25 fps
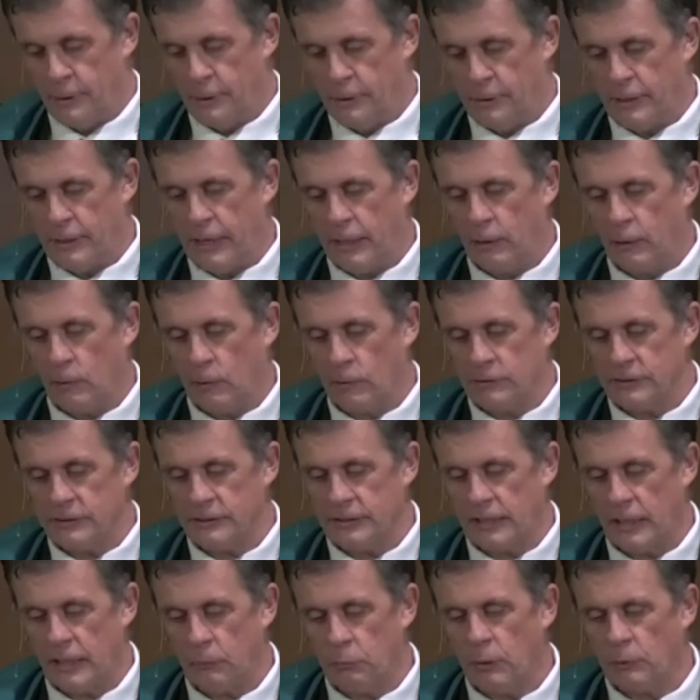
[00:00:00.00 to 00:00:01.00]
Then God
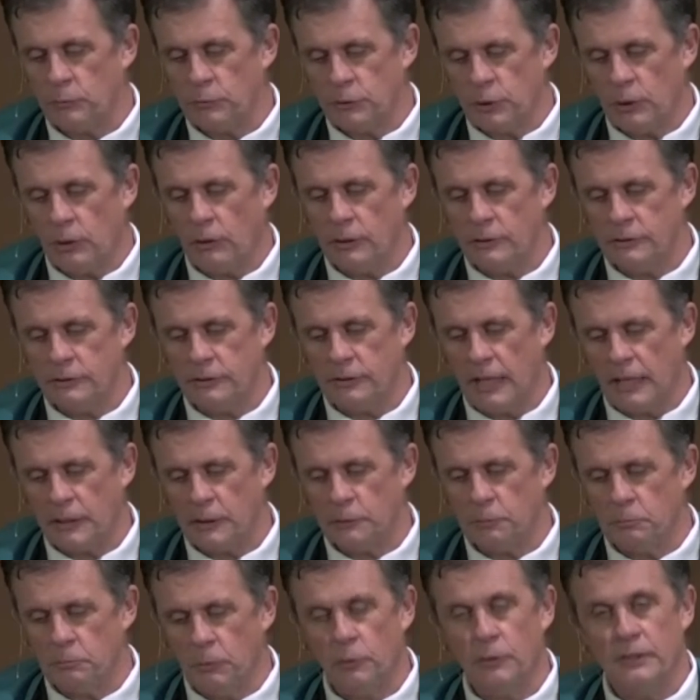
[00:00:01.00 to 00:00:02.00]
said, well, George,
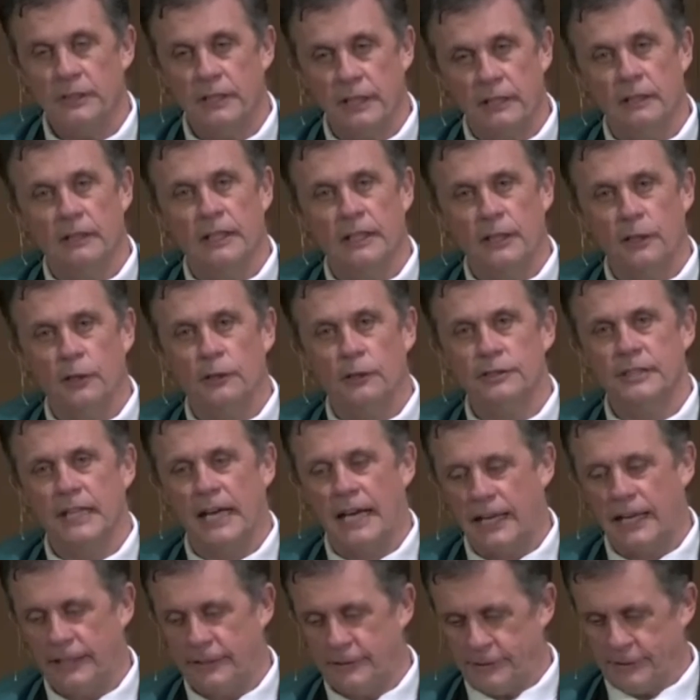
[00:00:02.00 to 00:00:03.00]
that's more nearly your
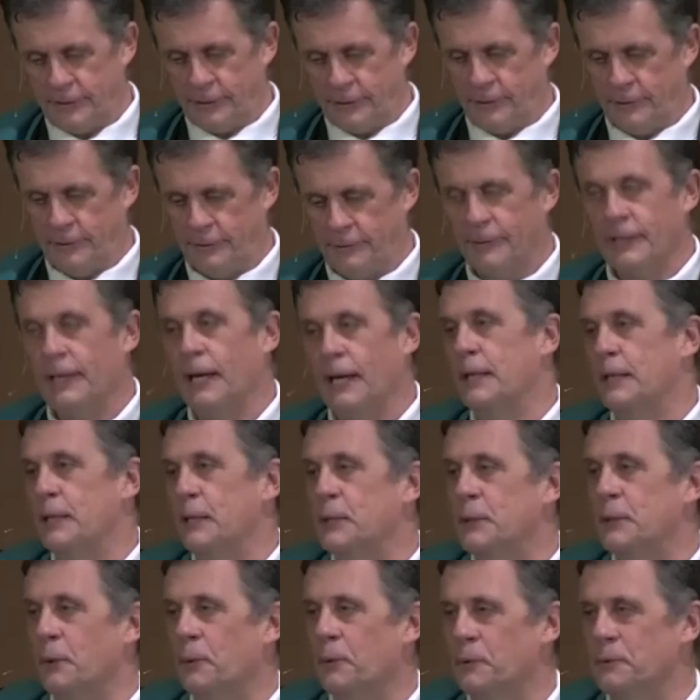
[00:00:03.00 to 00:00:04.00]
size. And he
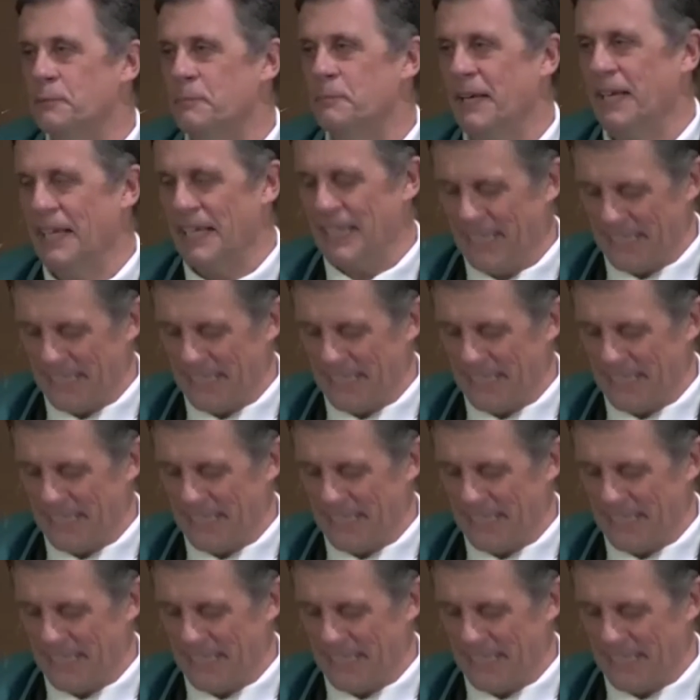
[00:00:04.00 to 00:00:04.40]
told me.